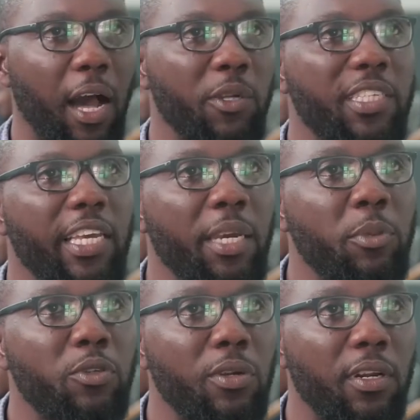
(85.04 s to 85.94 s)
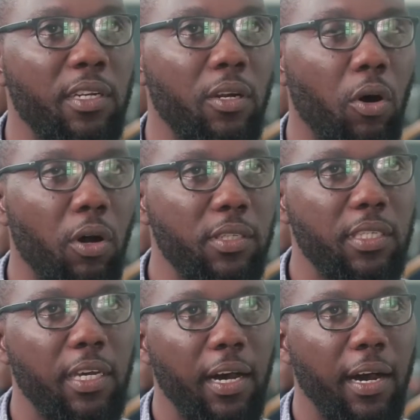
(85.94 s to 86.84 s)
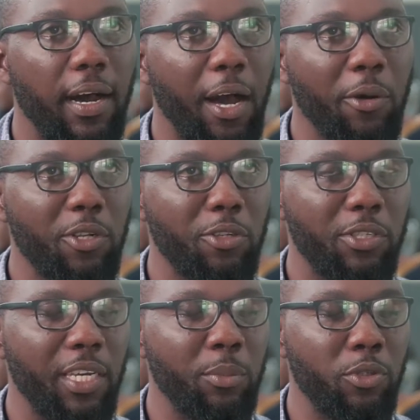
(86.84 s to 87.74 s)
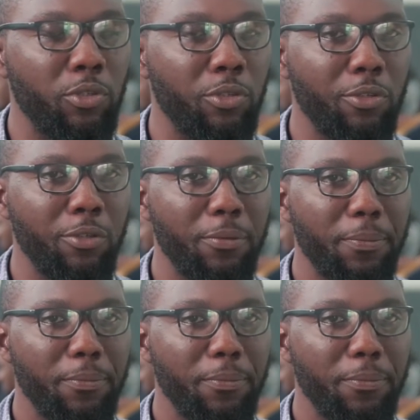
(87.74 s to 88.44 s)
I was able to learn a lot. I was also able to,